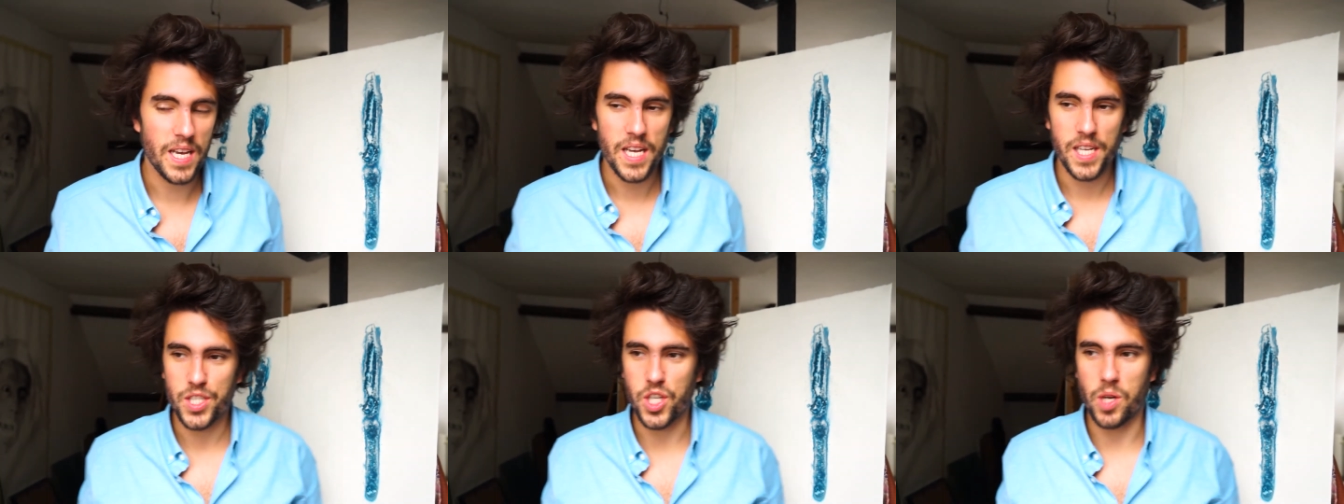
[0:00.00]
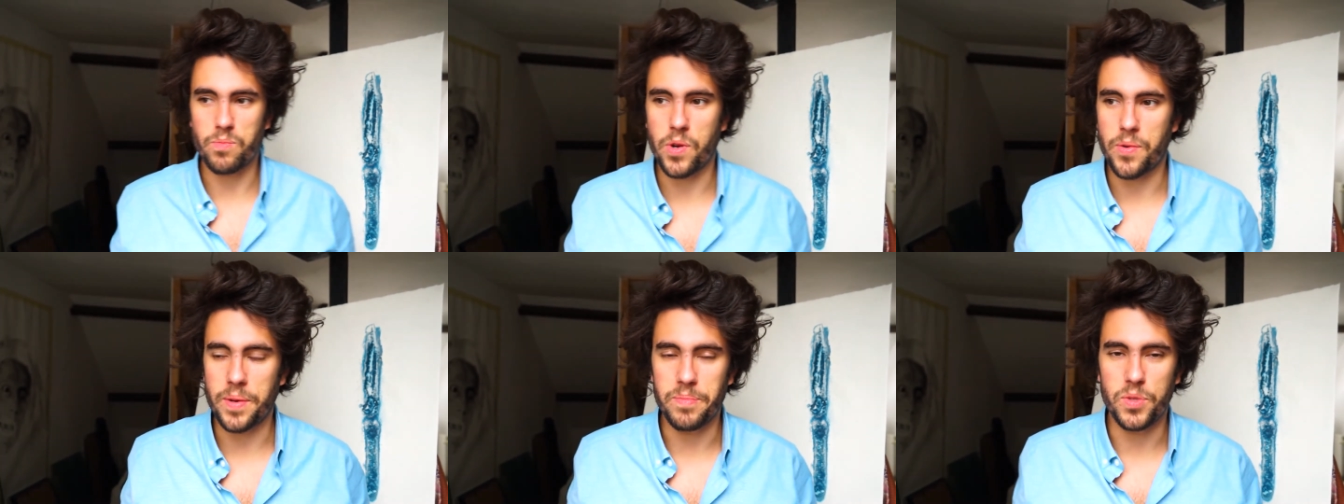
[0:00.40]

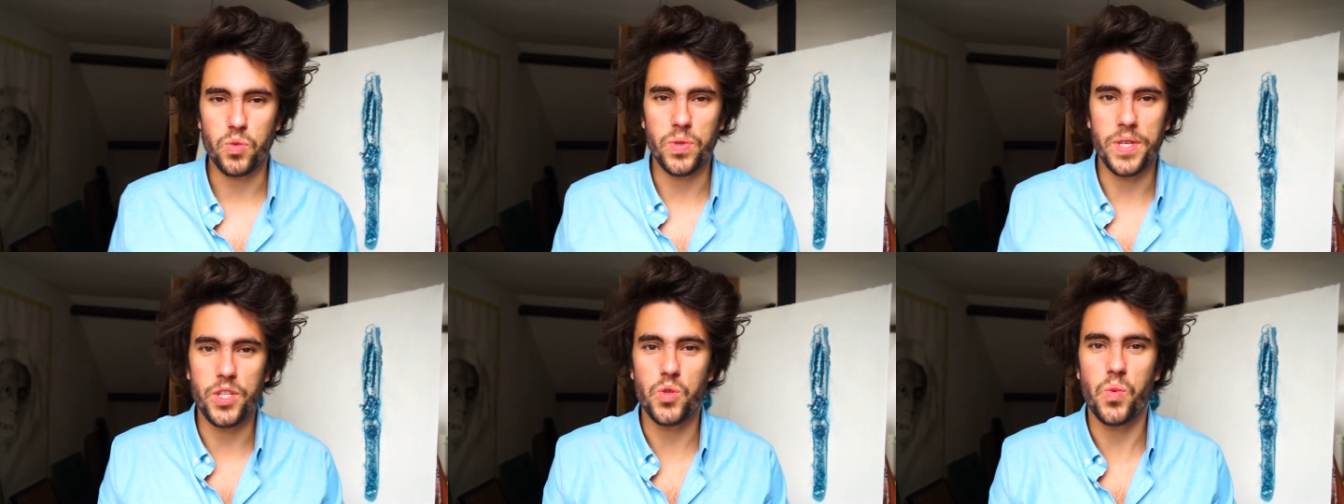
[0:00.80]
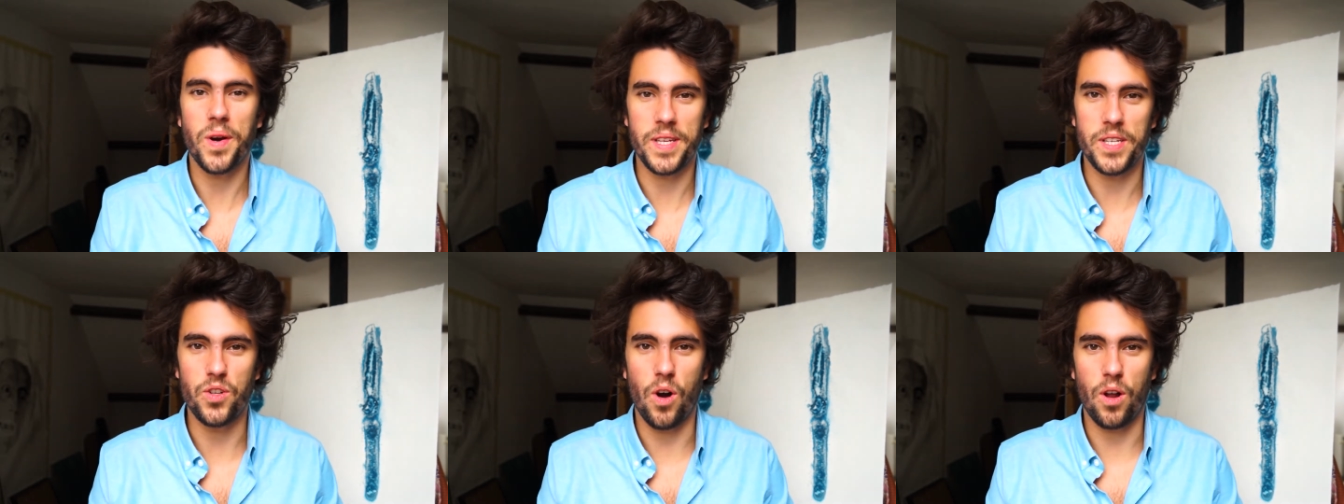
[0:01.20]
somewhere in between
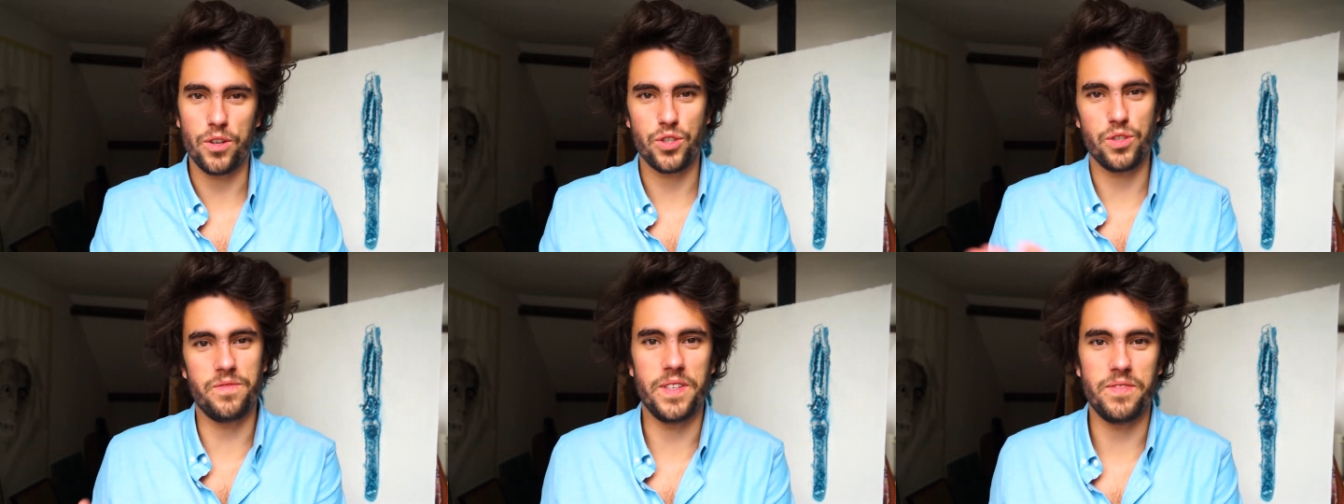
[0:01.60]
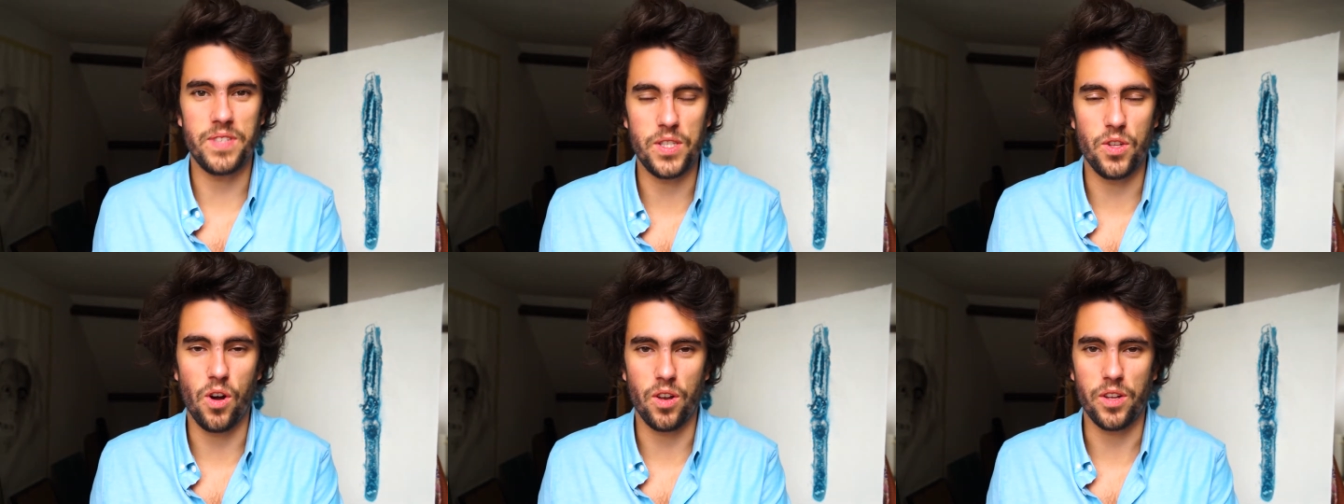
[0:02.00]
$20 to
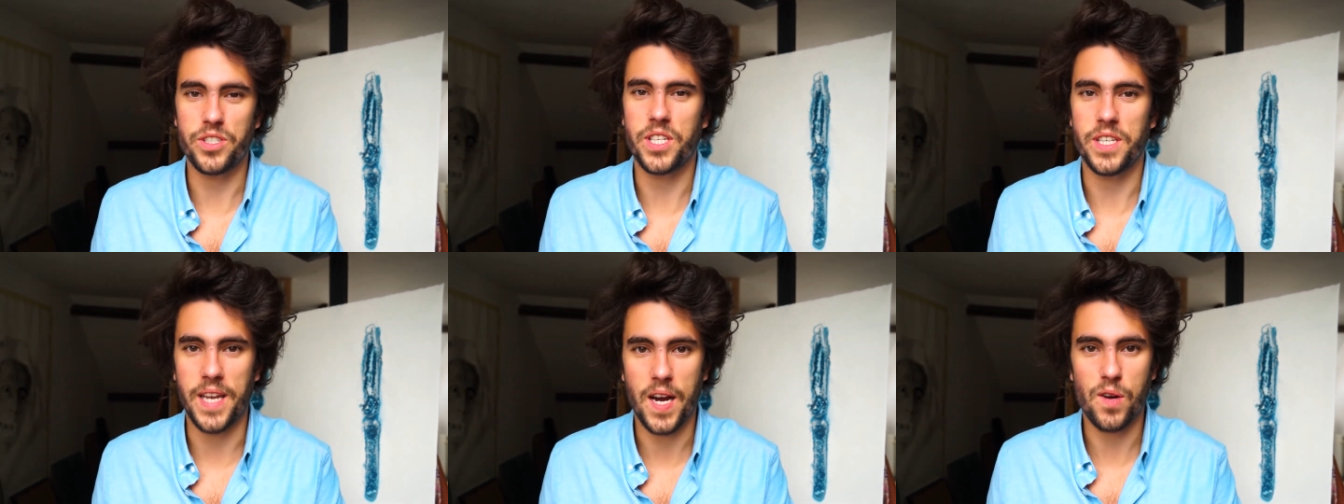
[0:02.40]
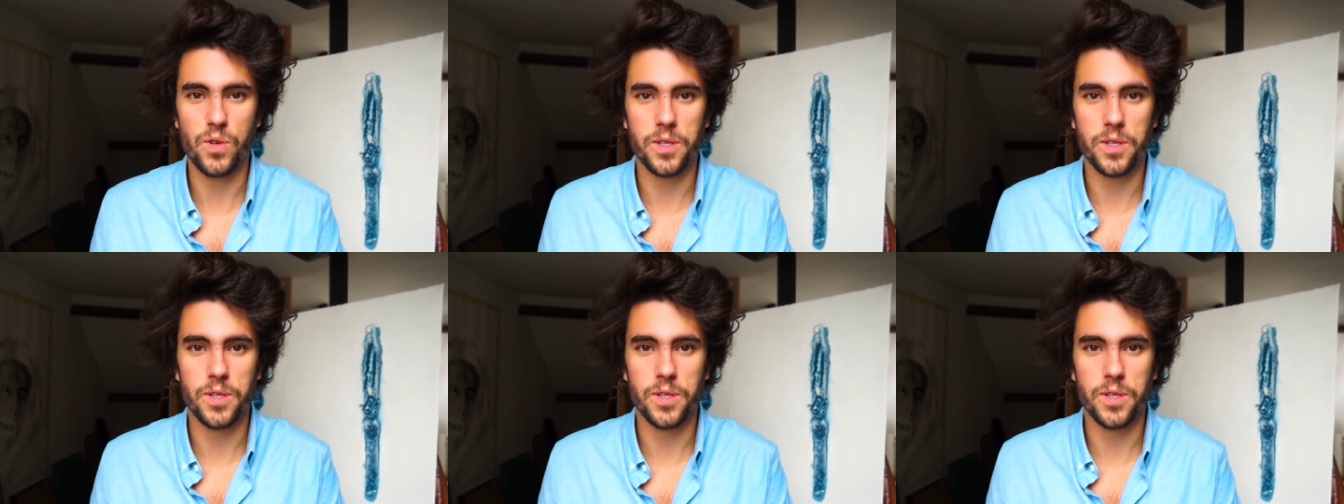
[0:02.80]
$50 an hour.